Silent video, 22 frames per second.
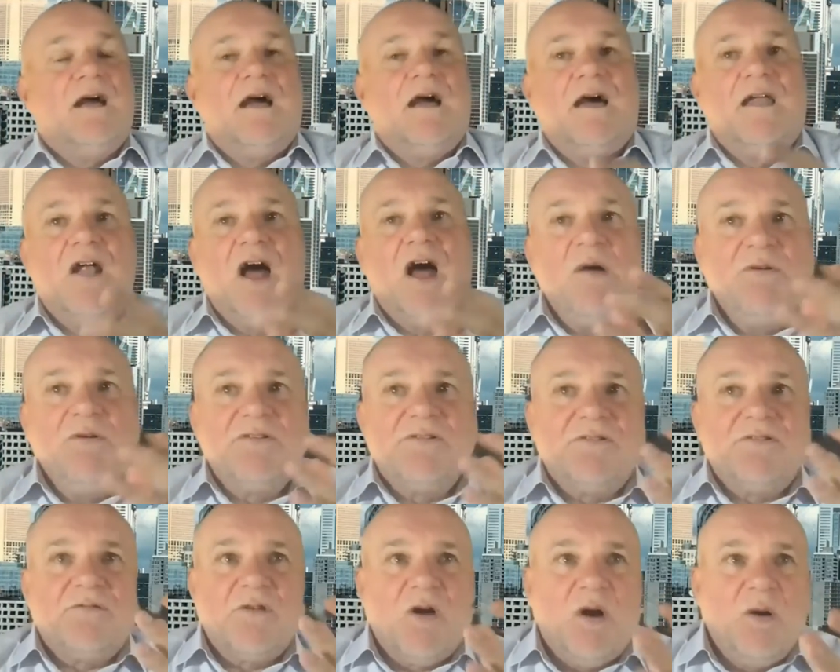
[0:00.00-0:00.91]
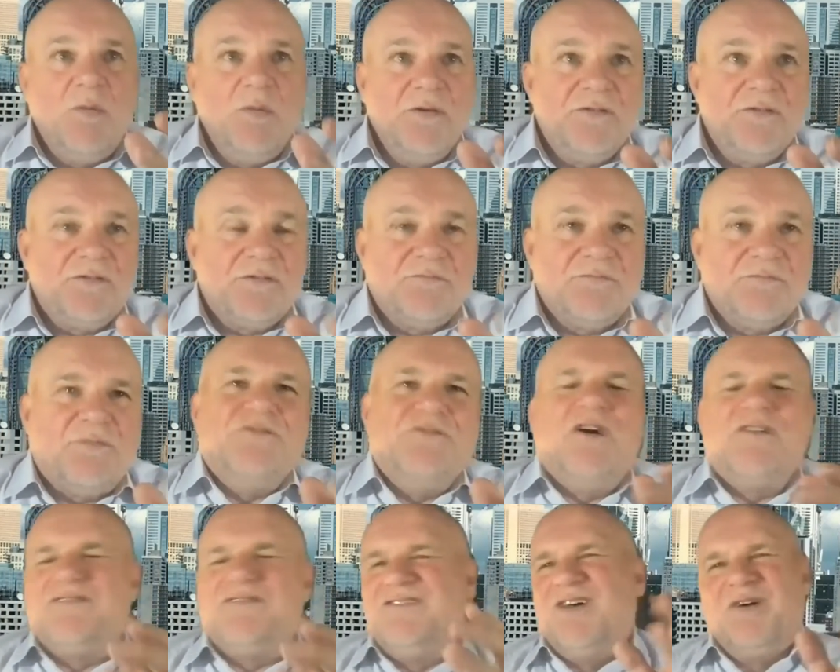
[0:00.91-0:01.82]
And I was
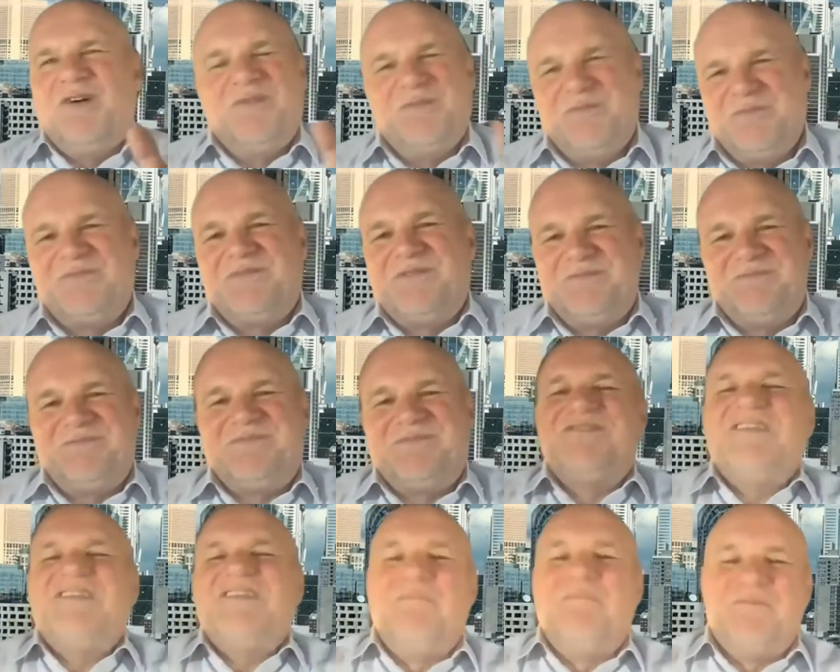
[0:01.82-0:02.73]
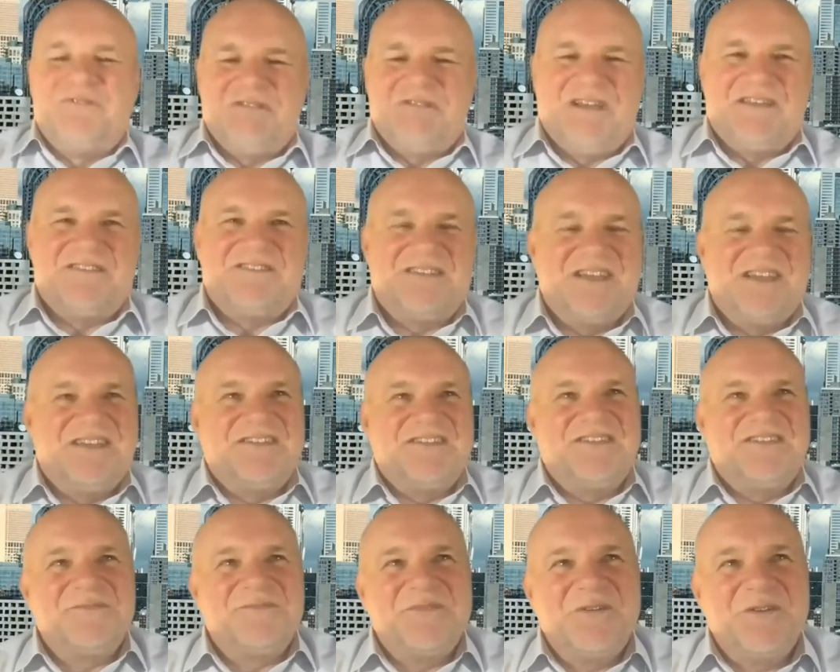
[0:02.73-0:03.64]
not, no, some
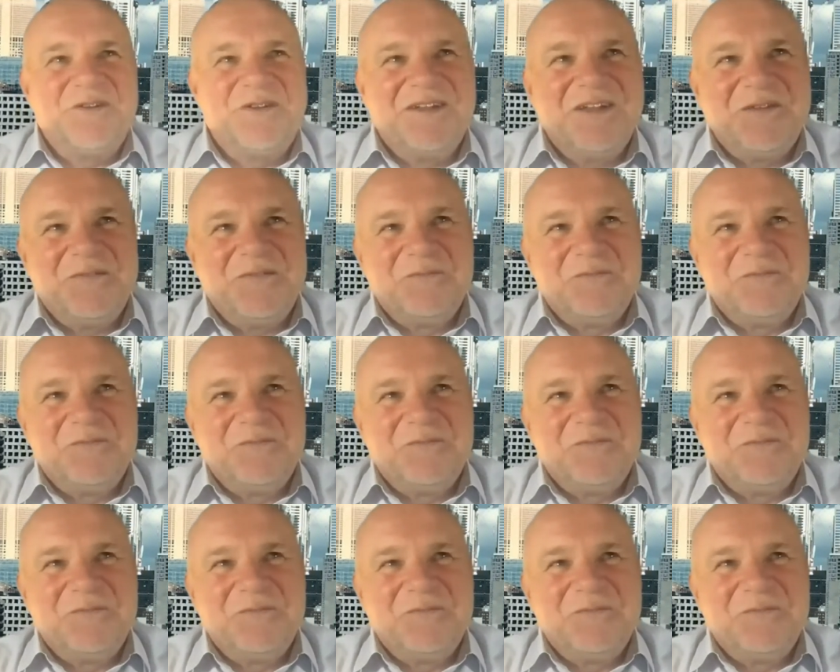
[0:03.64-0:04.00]
translators, okay.